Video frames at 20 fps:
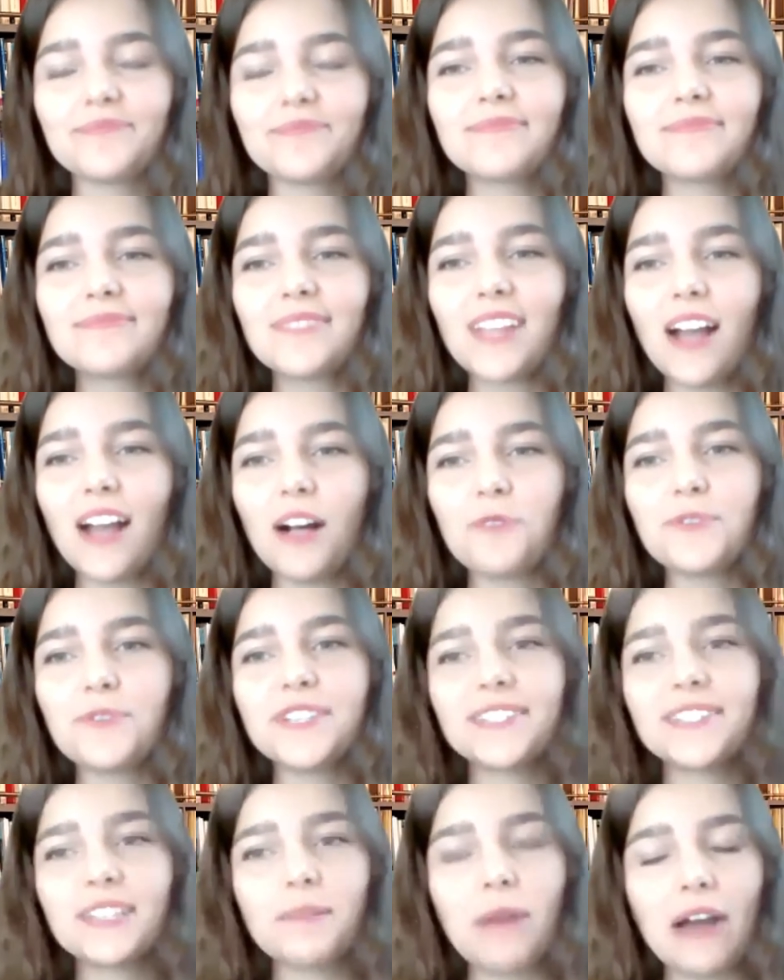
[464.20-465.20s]
I'll read
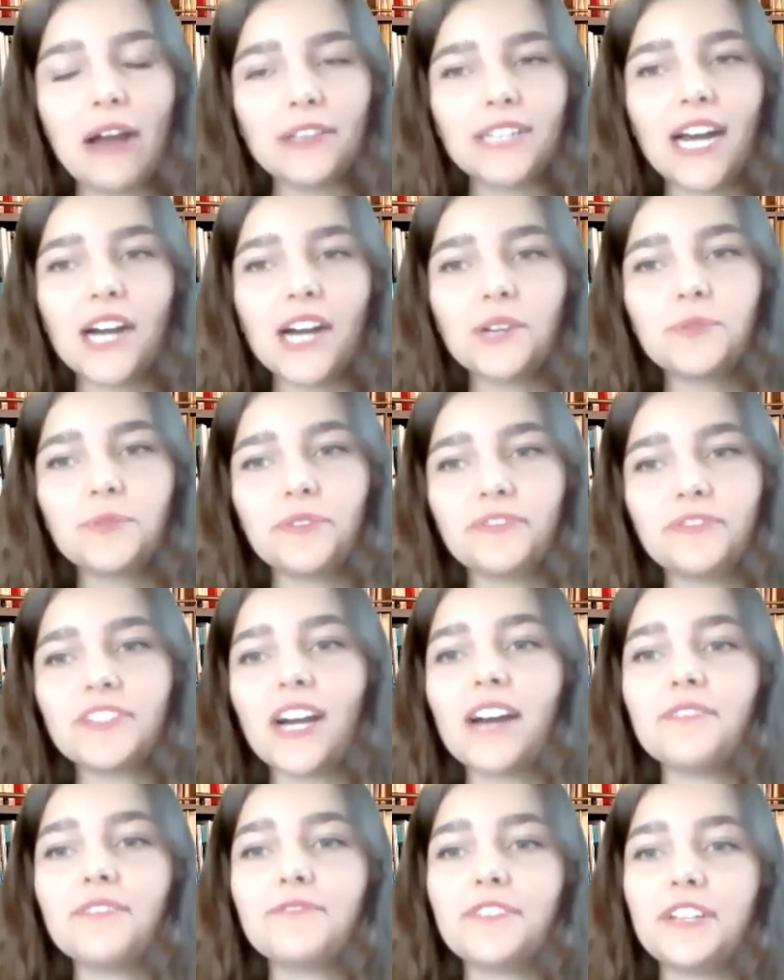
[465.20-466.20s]
some out loud. We've
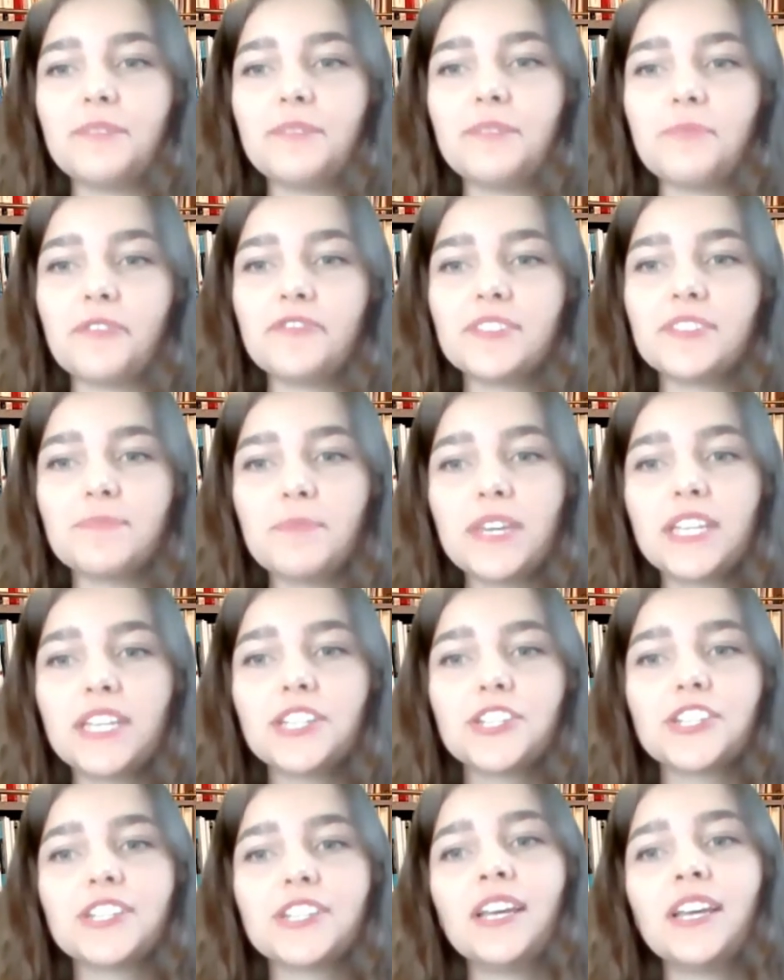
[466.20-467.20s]
got freedom of speech,
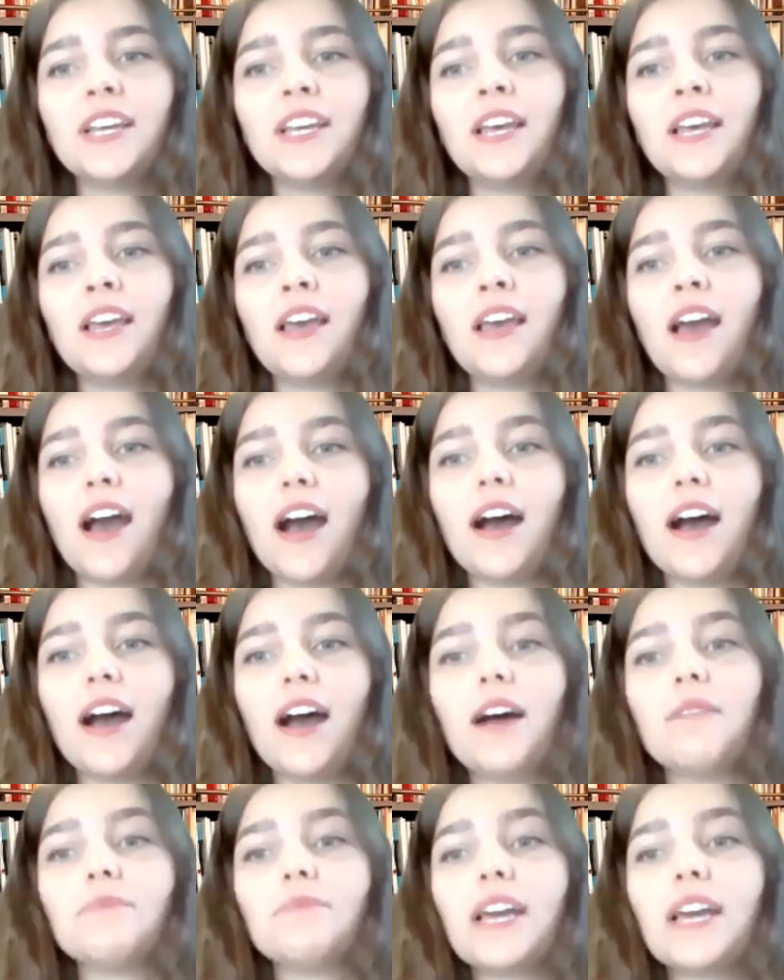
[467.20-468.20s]

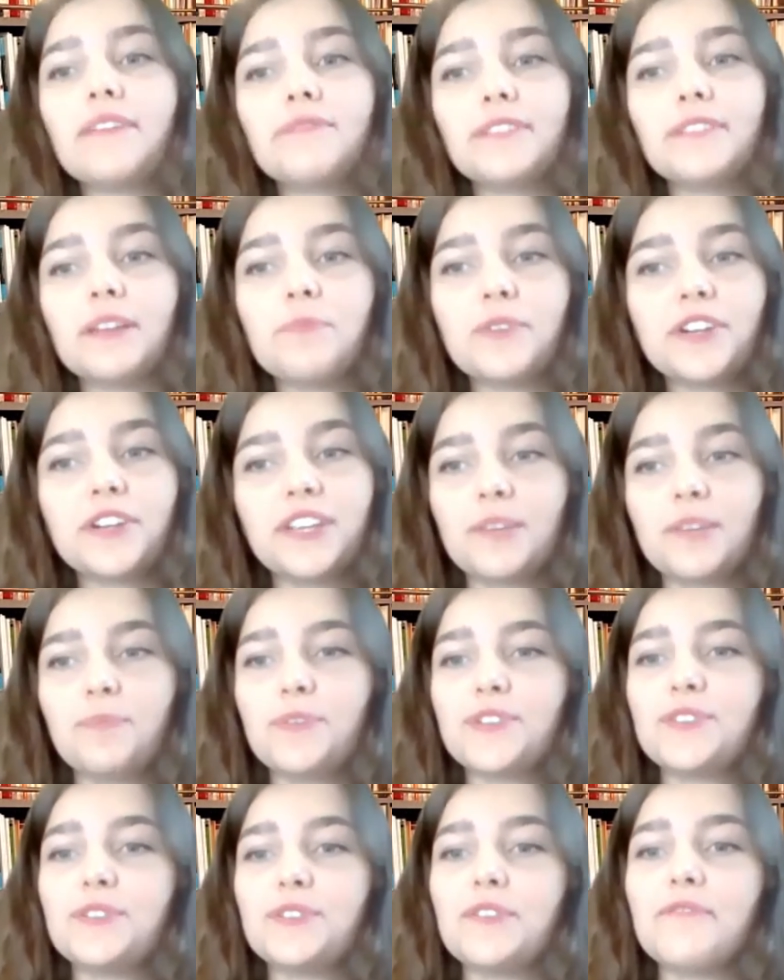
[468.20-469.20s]
life, liberty,
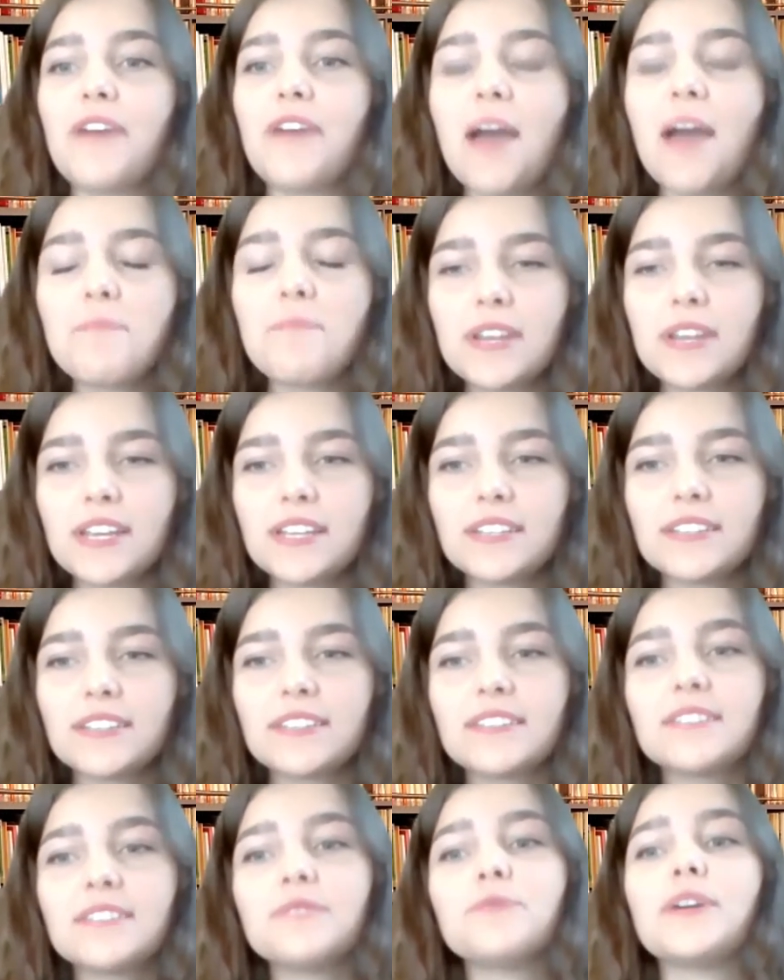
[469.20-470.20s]
pursuit of happiness,
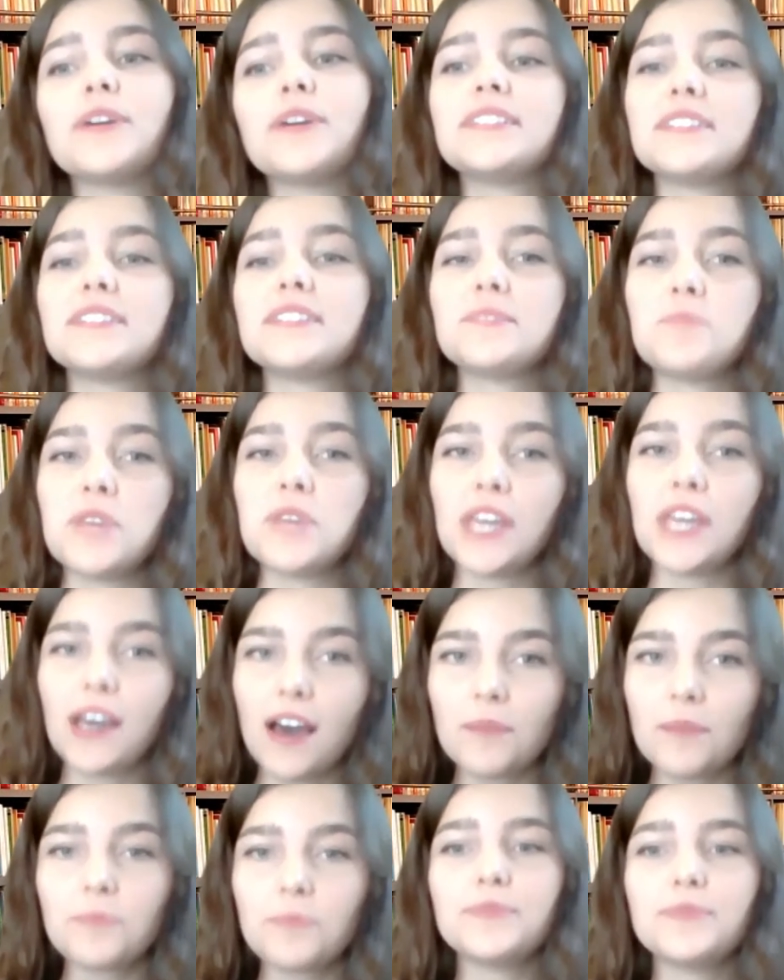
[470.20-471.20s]
right to speak
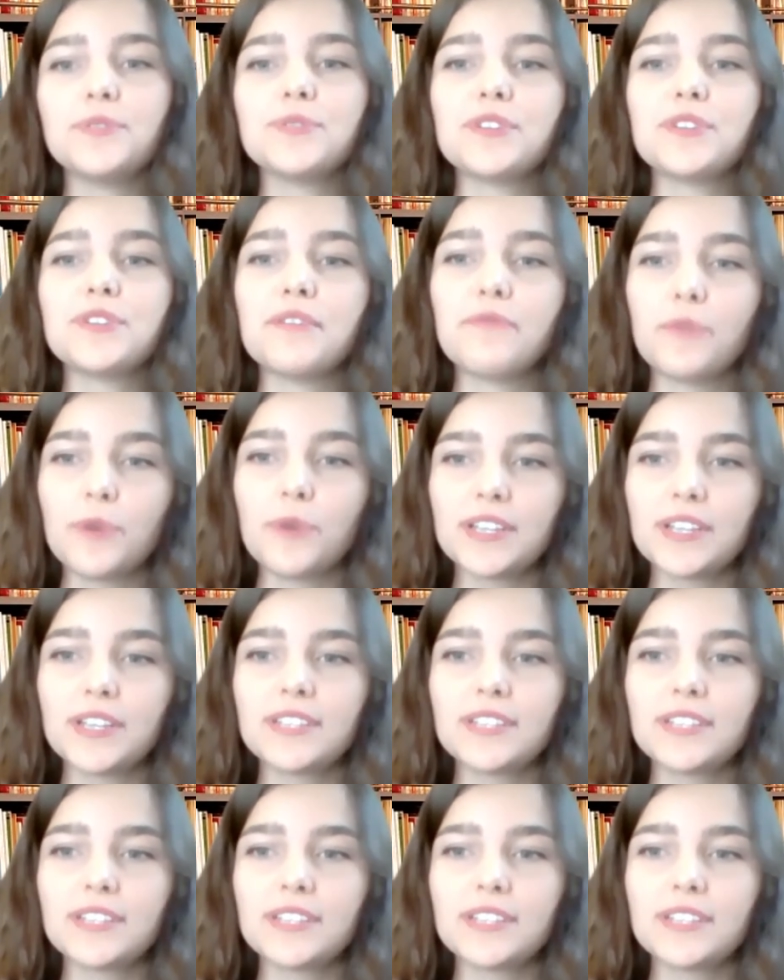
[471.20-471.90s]
up, use our voice,